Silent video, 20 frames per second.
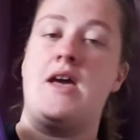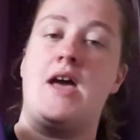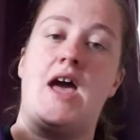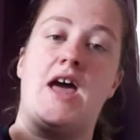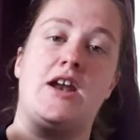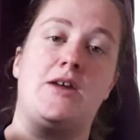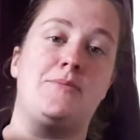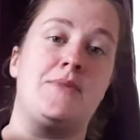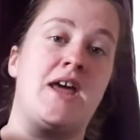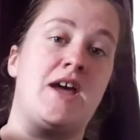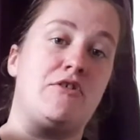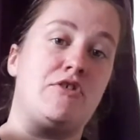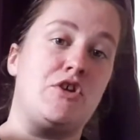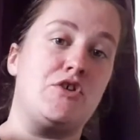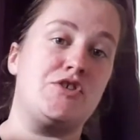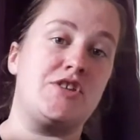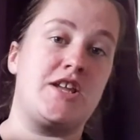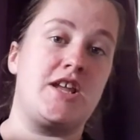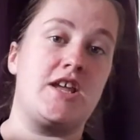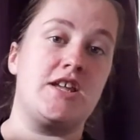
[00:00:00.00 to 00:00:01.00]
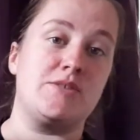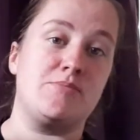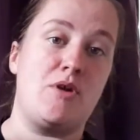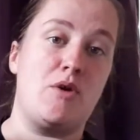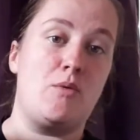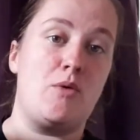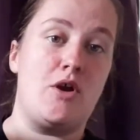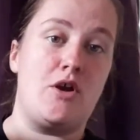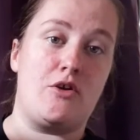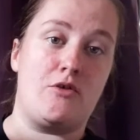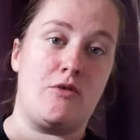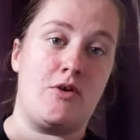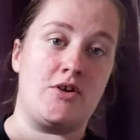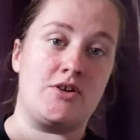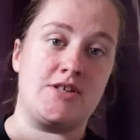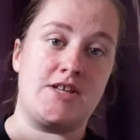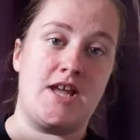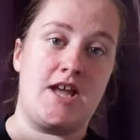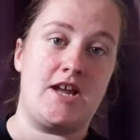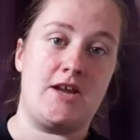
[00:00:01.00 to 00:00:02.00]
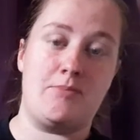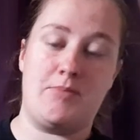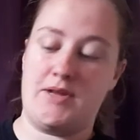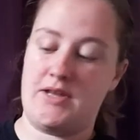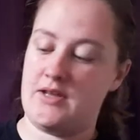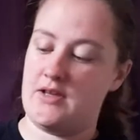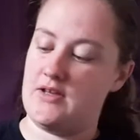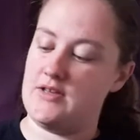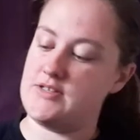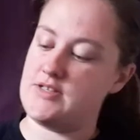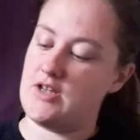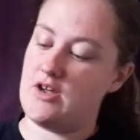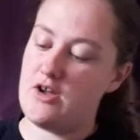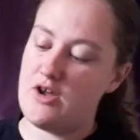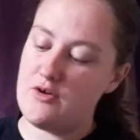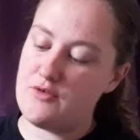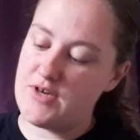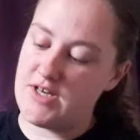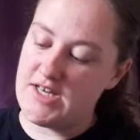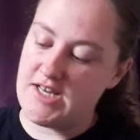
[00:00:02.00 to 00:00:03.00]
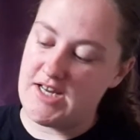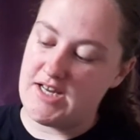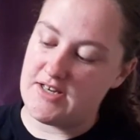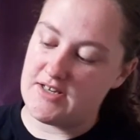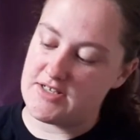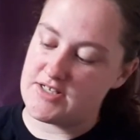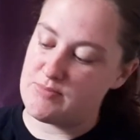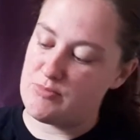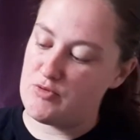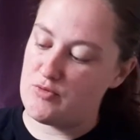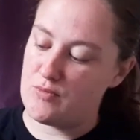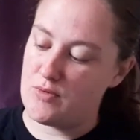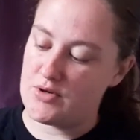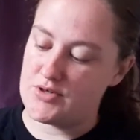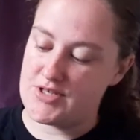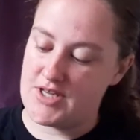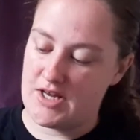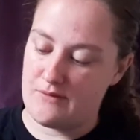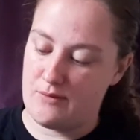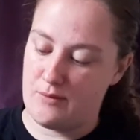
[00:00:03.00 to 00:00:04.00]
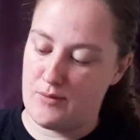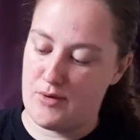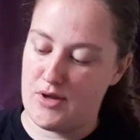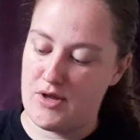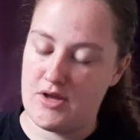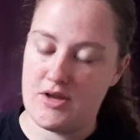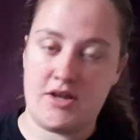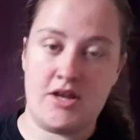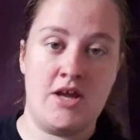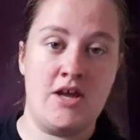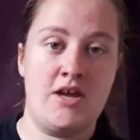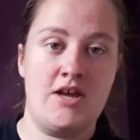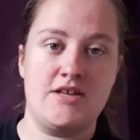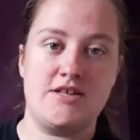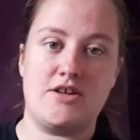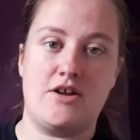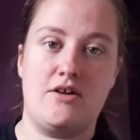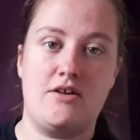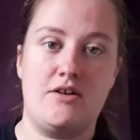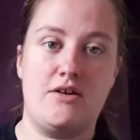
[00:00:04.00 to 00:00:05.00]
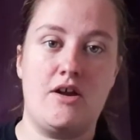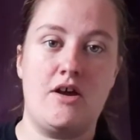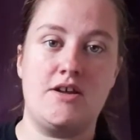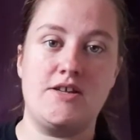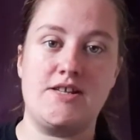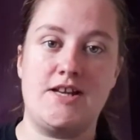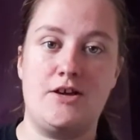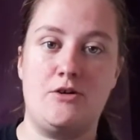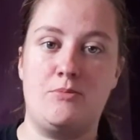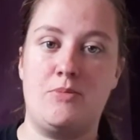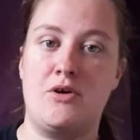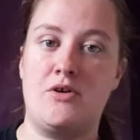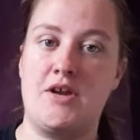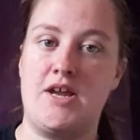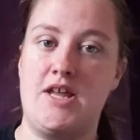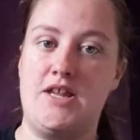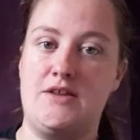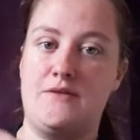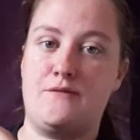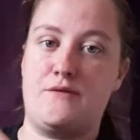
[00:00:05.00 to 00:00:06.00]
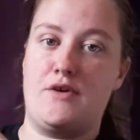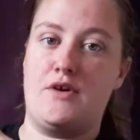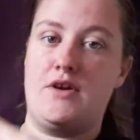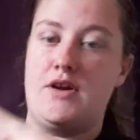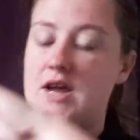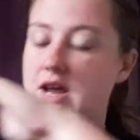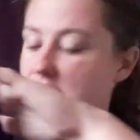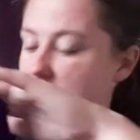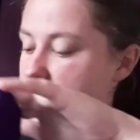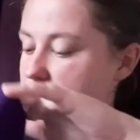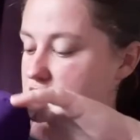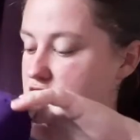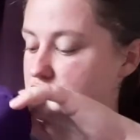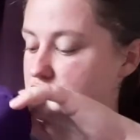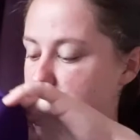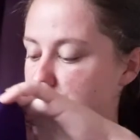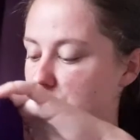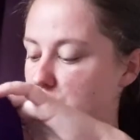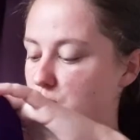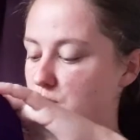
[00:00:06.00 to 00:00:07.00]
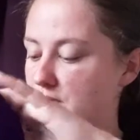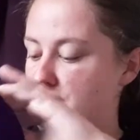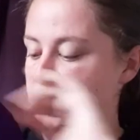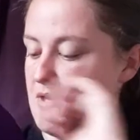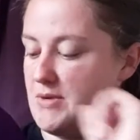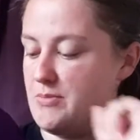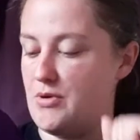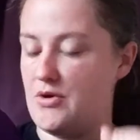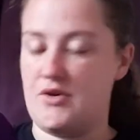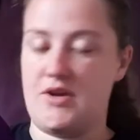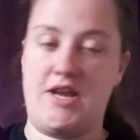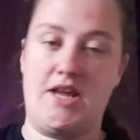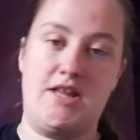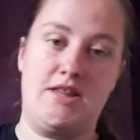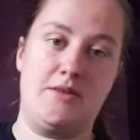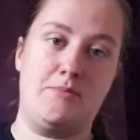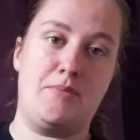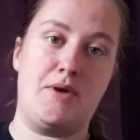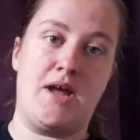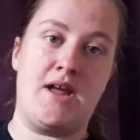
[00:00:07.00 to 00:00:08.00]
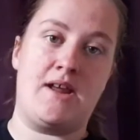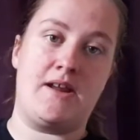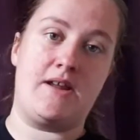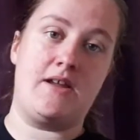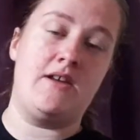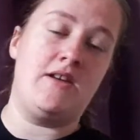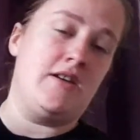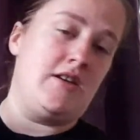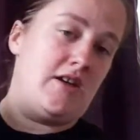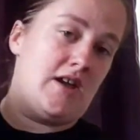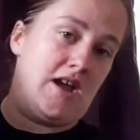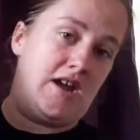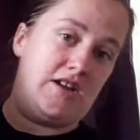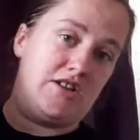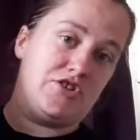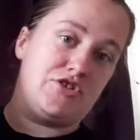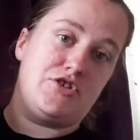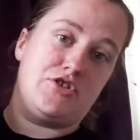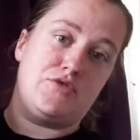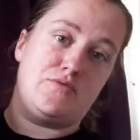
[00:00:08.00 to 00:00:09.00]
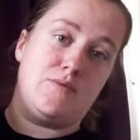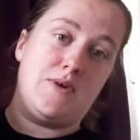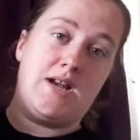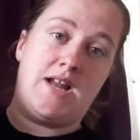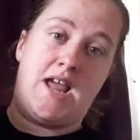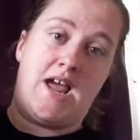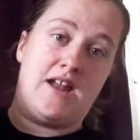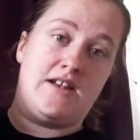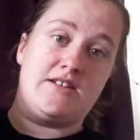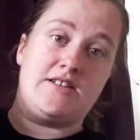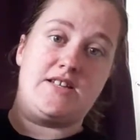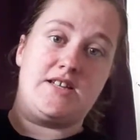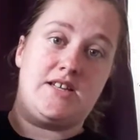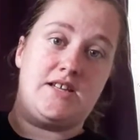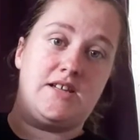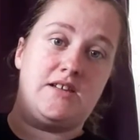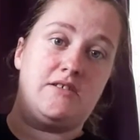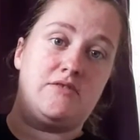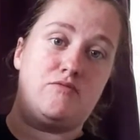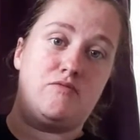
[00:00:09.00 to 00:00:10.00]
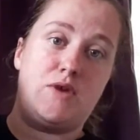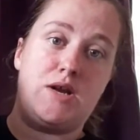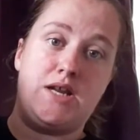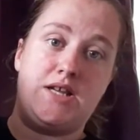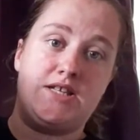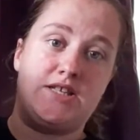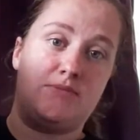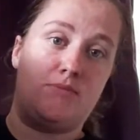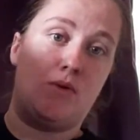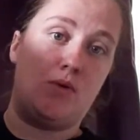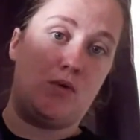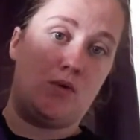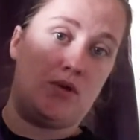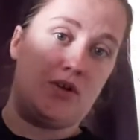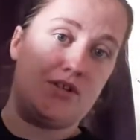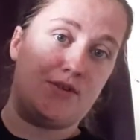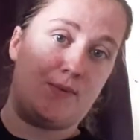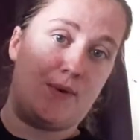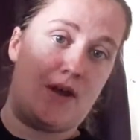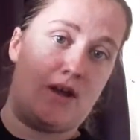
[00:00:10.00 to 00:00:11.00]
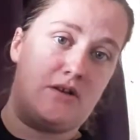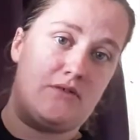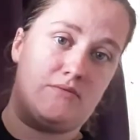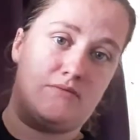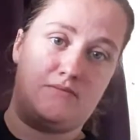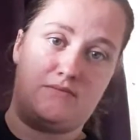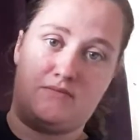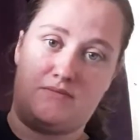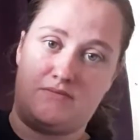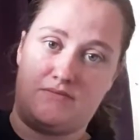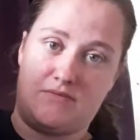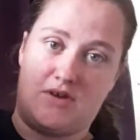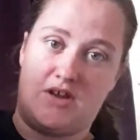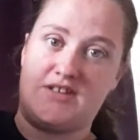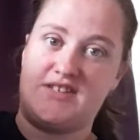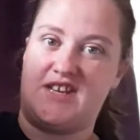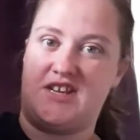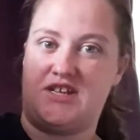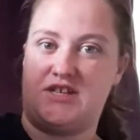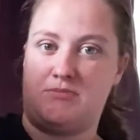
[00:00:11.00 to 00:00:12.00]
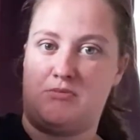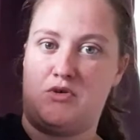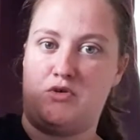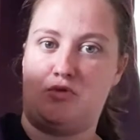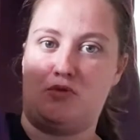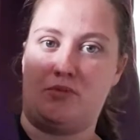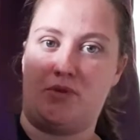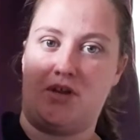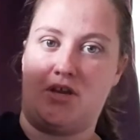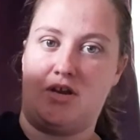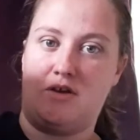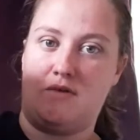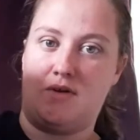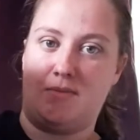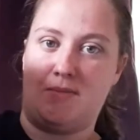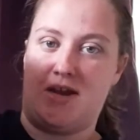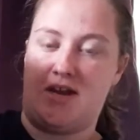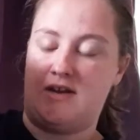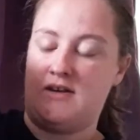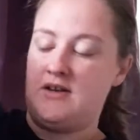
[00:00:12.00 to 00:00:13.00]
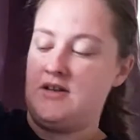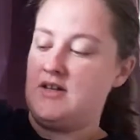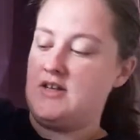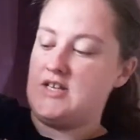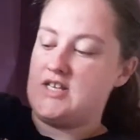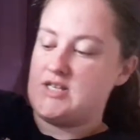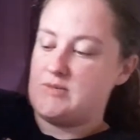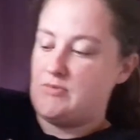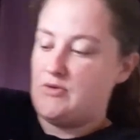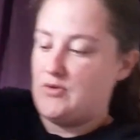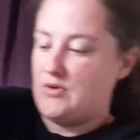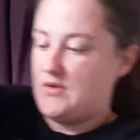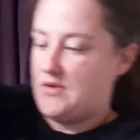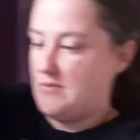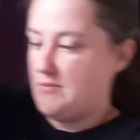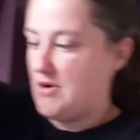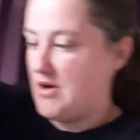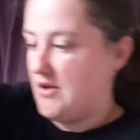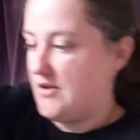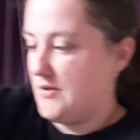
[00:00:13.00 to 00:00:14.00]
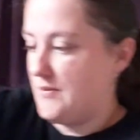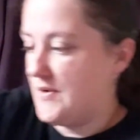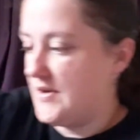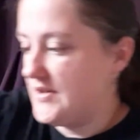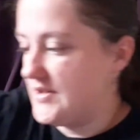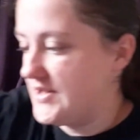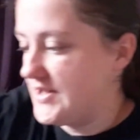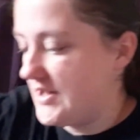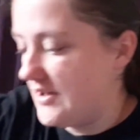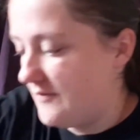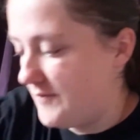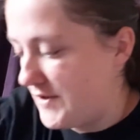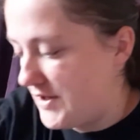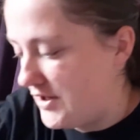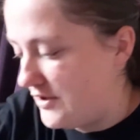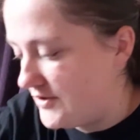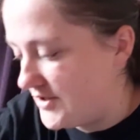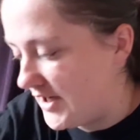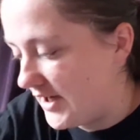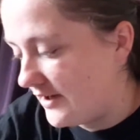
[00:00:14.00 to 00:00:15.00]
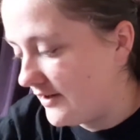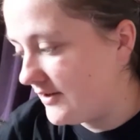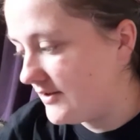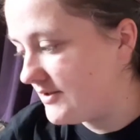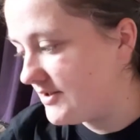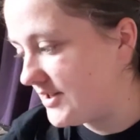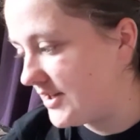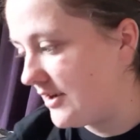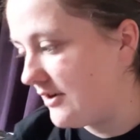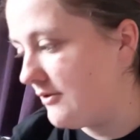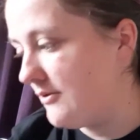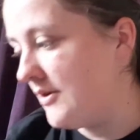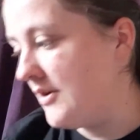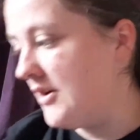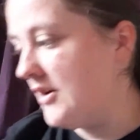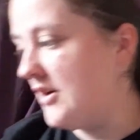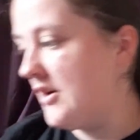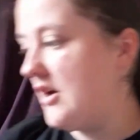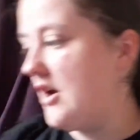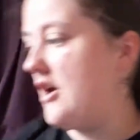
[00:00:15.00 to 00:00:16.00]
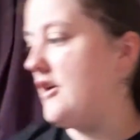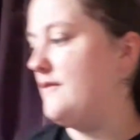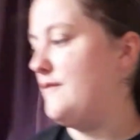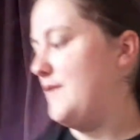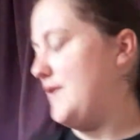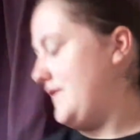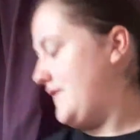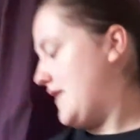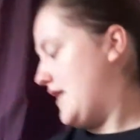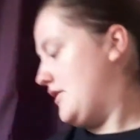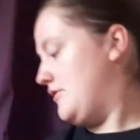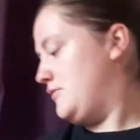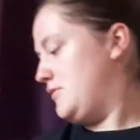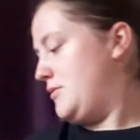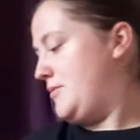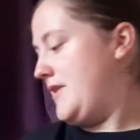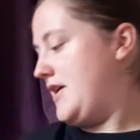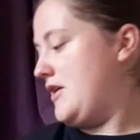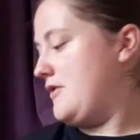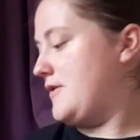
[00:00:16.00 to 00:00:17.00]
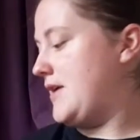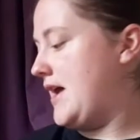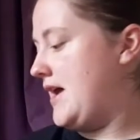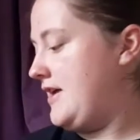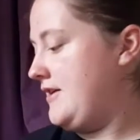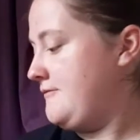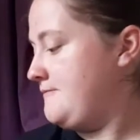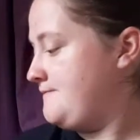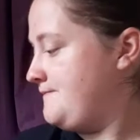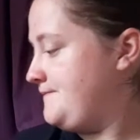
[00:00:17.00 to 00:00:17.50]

and I'm now using it as my work rucksack because I only need a small rucksack for work. It's got a nice little pocket in the front, and it's got one big pocket in the back, and it's just really handy, really small as well. I say small, but you know what I mean. Smaller than my other ones that I've been using, so hopefully that will be okay.